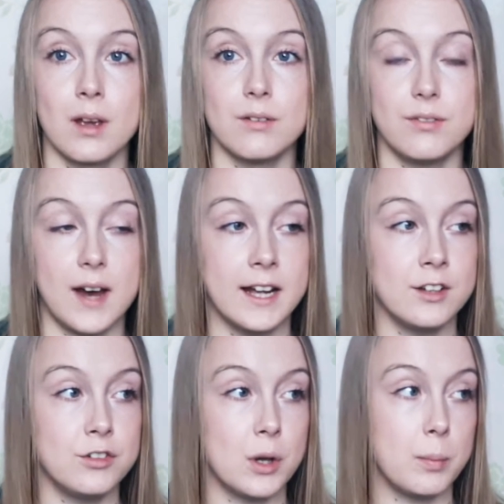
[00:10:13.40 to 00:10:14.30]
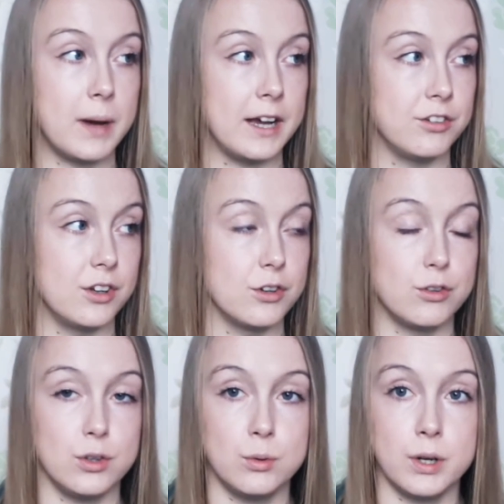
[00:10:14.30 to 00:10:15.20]
find your passion,
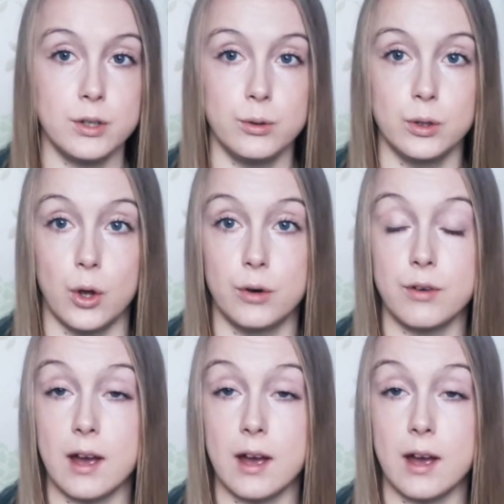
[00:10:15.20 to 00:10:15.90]
do what you love,